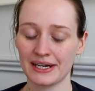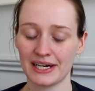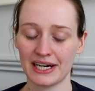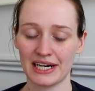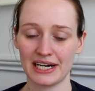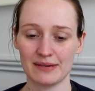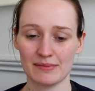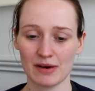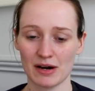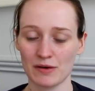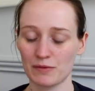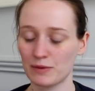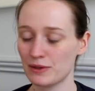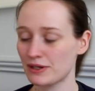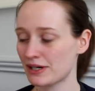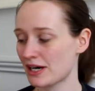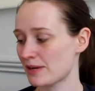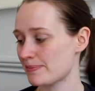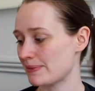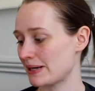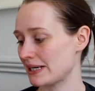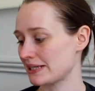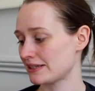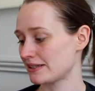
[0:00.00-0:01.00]
I will
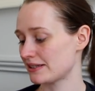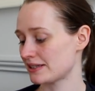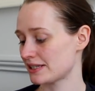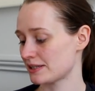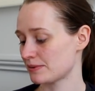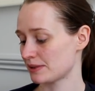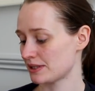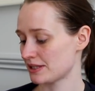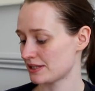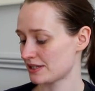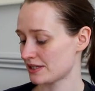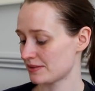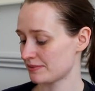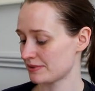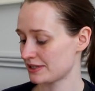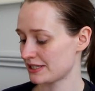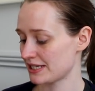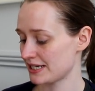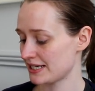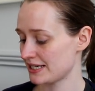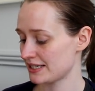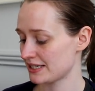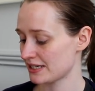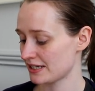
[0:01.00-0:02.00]
go back to this one at some
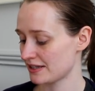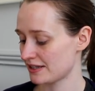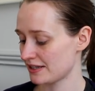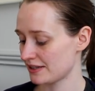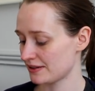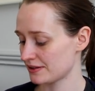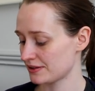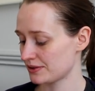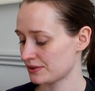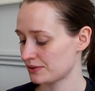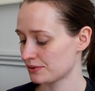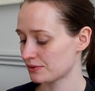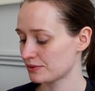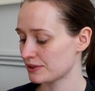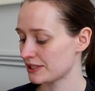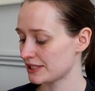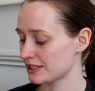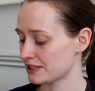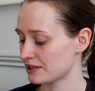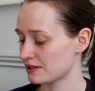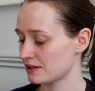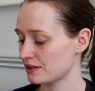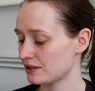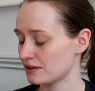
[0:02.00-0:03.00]
stage. I think the story
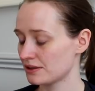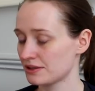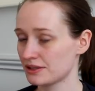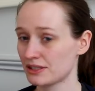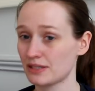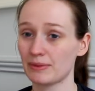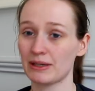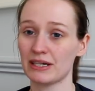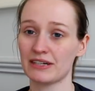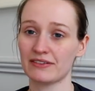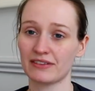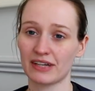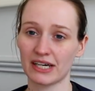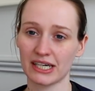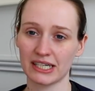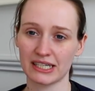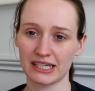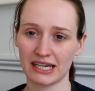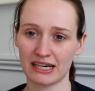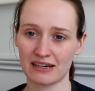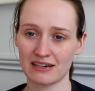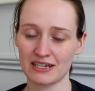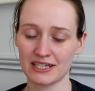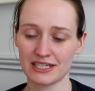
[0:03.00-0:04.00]
just lost a bit of like
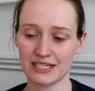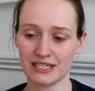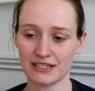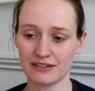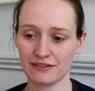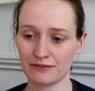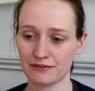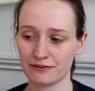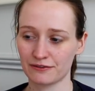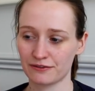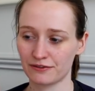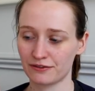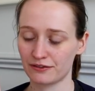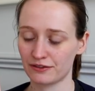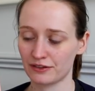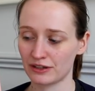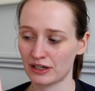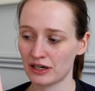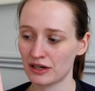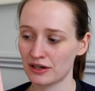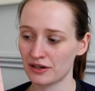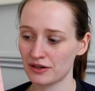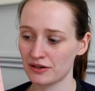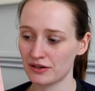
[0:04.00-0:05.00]
narrative
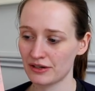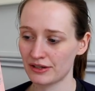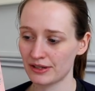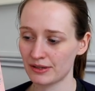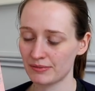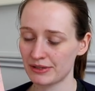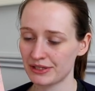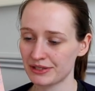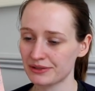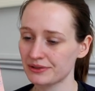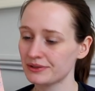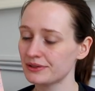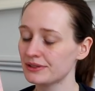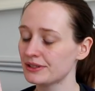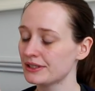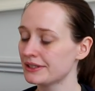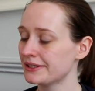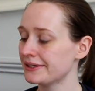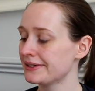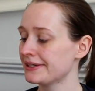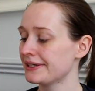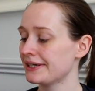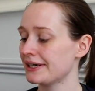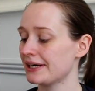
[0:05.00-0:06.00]
flow in the middle.
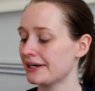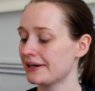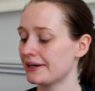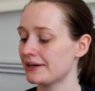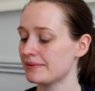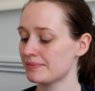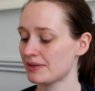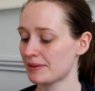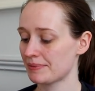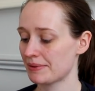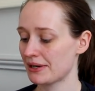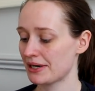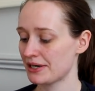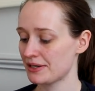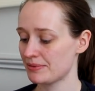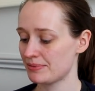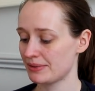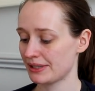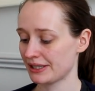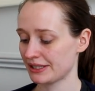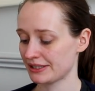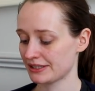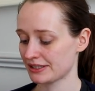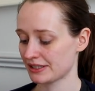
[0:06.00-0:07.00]
I'm
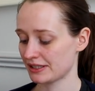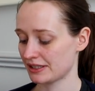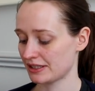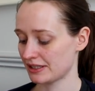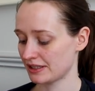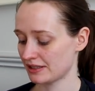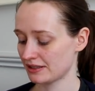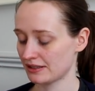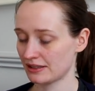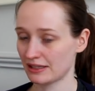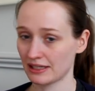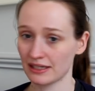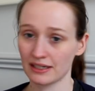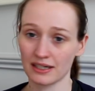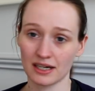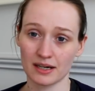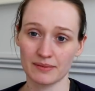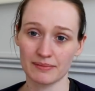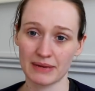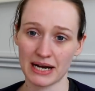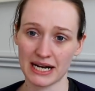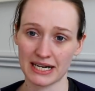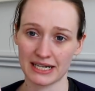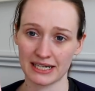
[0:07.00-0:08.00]
hoping it's gonna like
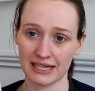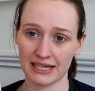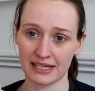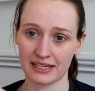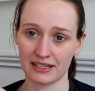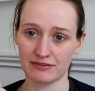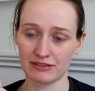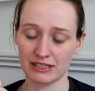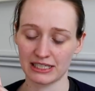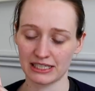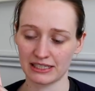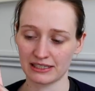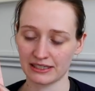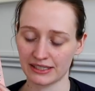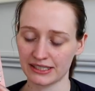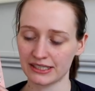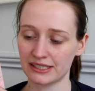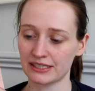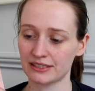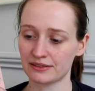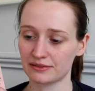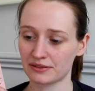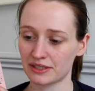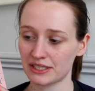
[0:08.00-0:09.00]
come back again. I really
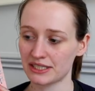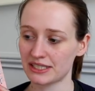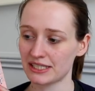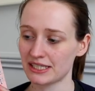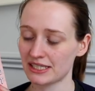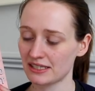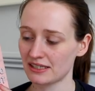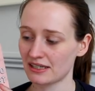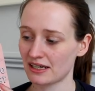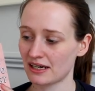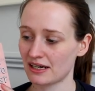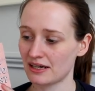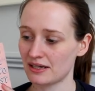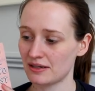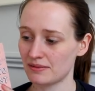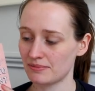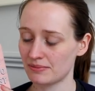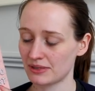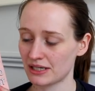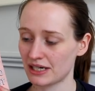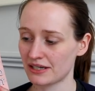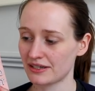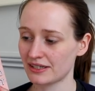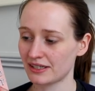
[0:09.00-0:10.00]
like his writing,
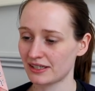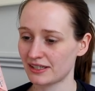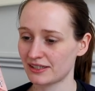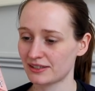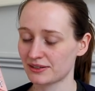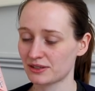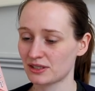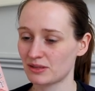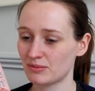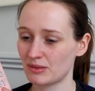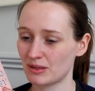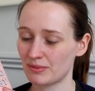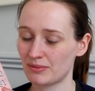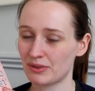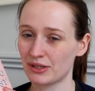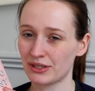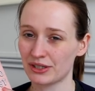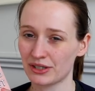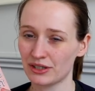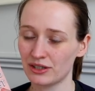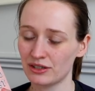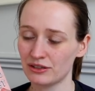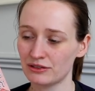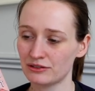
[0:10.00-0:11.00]
but I think I just got a bit put
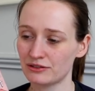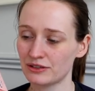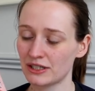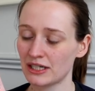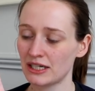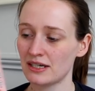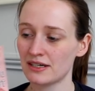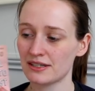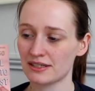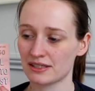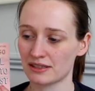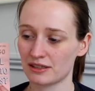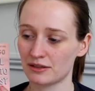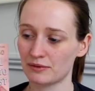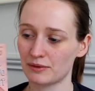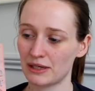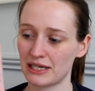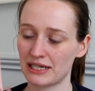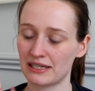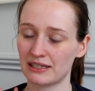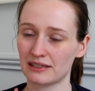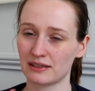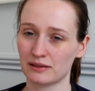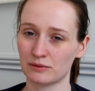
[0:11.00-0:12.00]
off, so I'm gonna
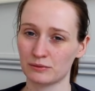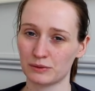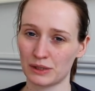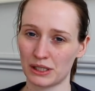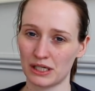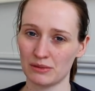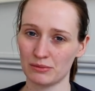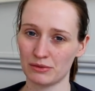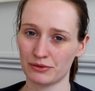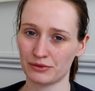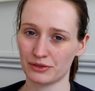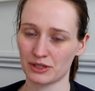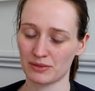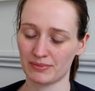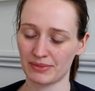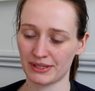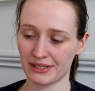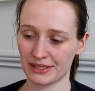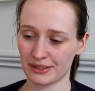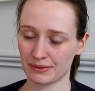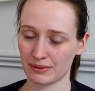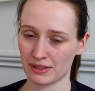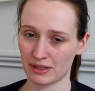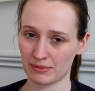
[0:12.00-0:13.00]
wait a little while before I
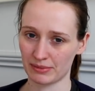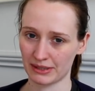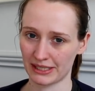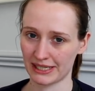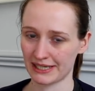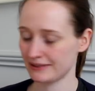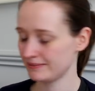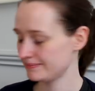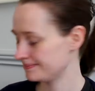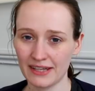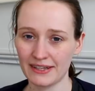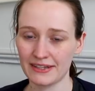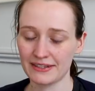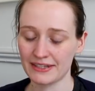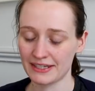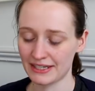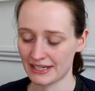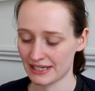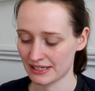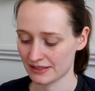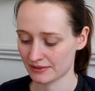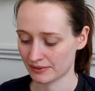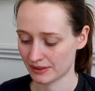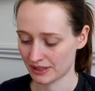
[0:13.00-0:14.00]
pick this one up again. And then the
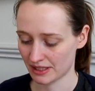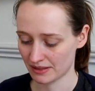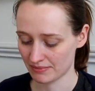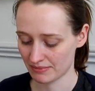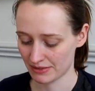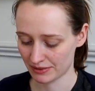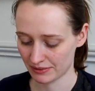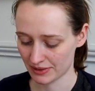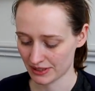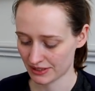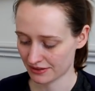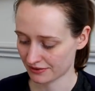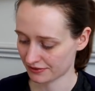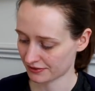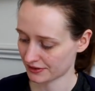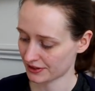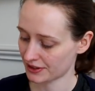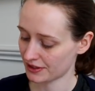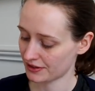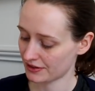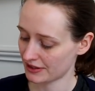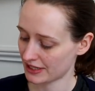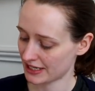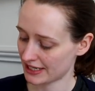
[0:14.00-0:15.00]
next one I'm midway
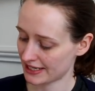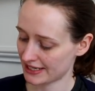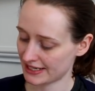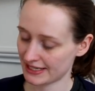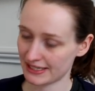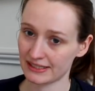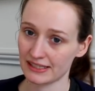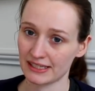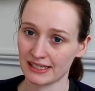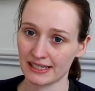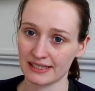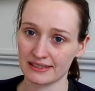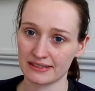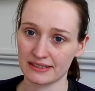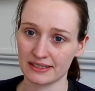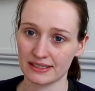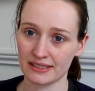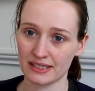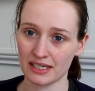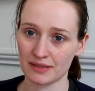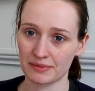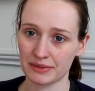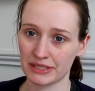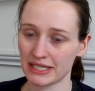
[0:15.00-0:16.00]
through is Against
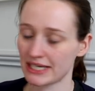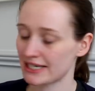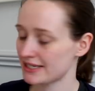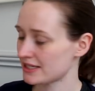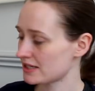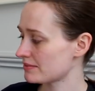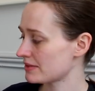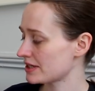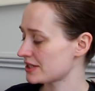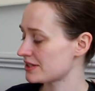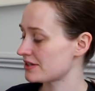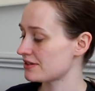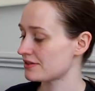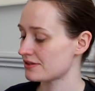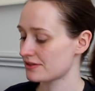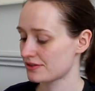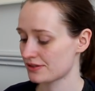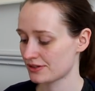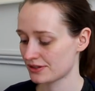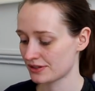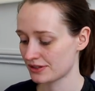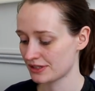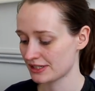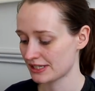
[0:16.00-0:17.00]
Interpretation by Susan
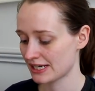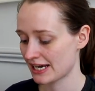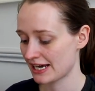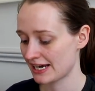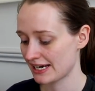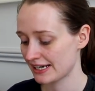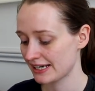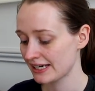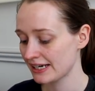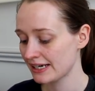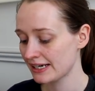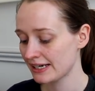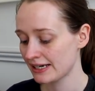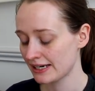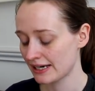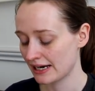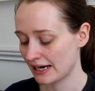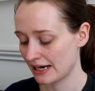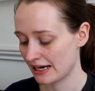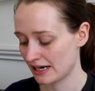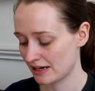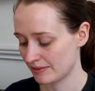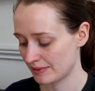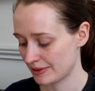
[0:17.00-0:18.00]
Sontag.
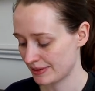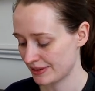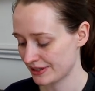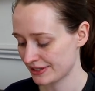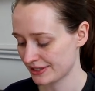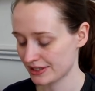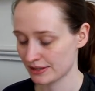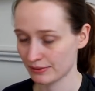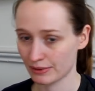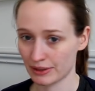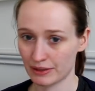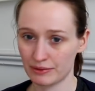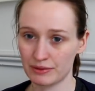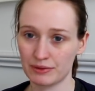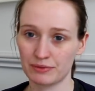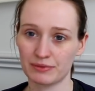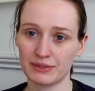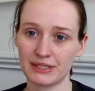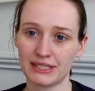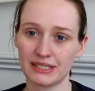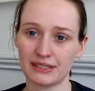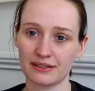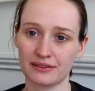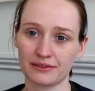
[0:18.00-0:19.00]
And this is the one I was
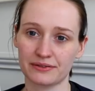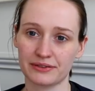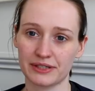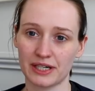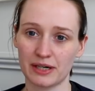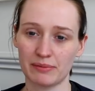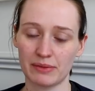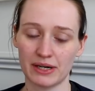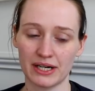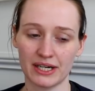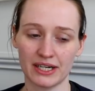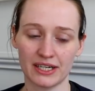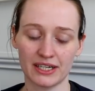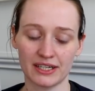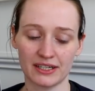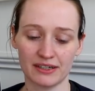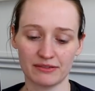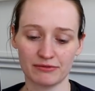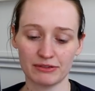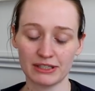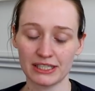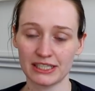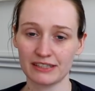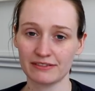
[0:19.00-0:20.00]
reading throughout my
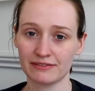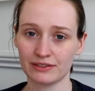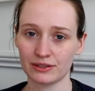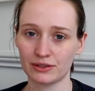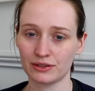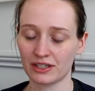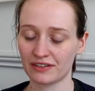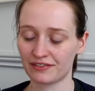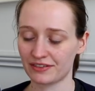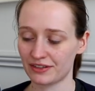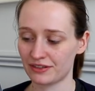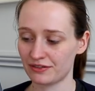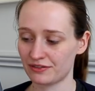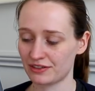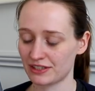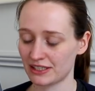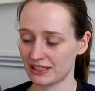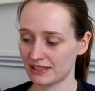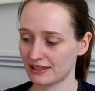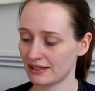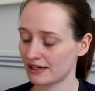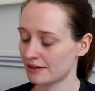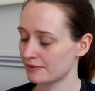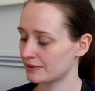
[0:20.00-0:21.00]
reading vlog, if you've
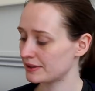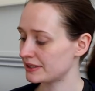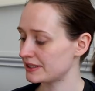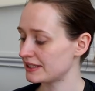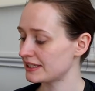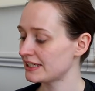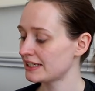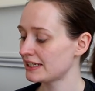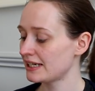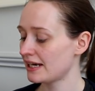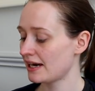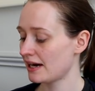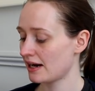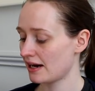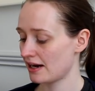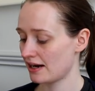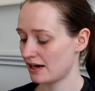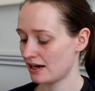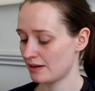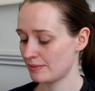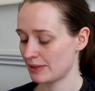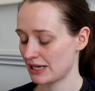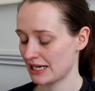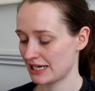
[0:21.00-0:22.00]
seen that one.
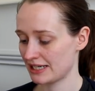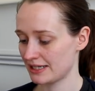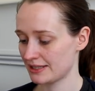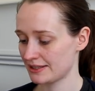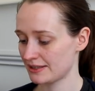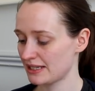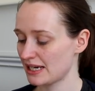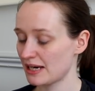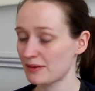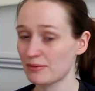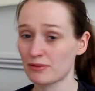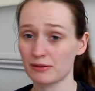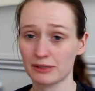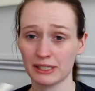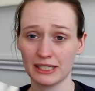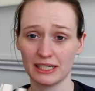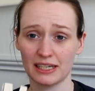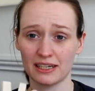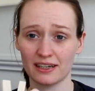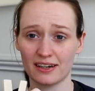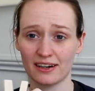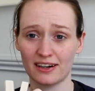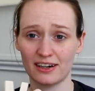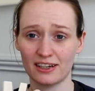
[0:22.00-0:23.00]
And yeah, probably
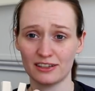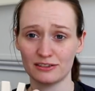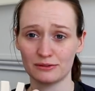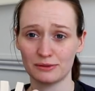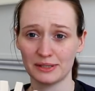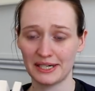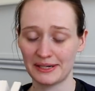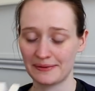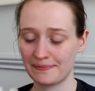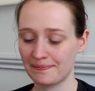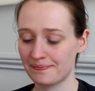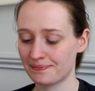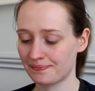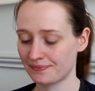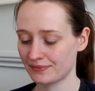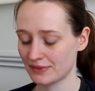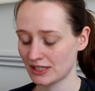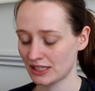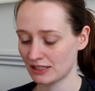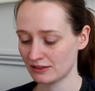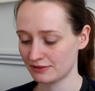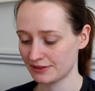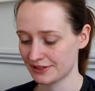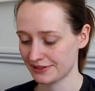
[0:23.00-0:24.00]
like halfway
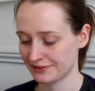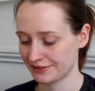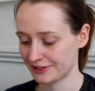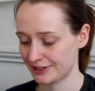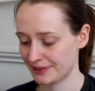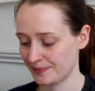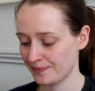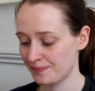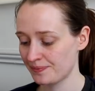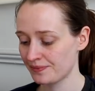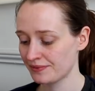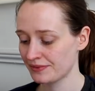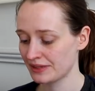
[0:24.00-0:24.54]
through.